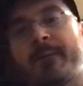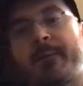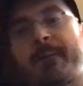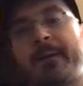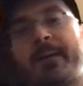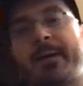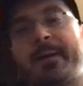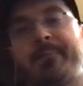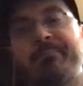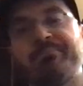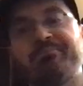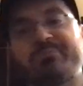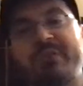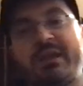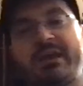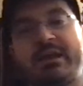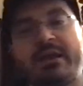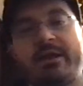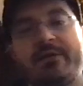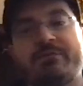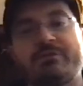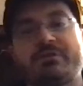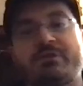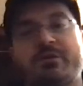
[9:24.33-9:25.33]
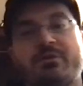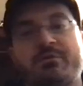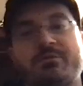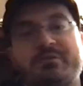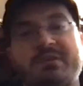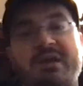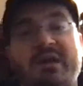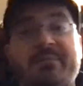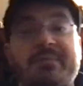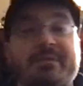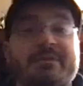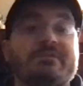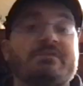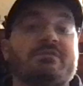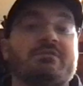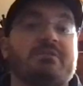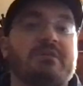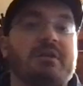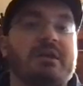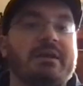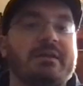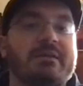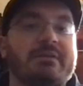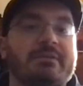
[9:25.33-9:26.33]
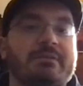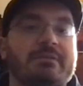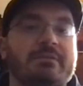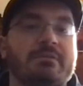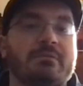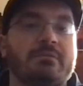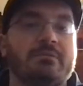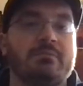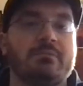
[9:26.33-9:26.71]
and I've shown Diamond Select,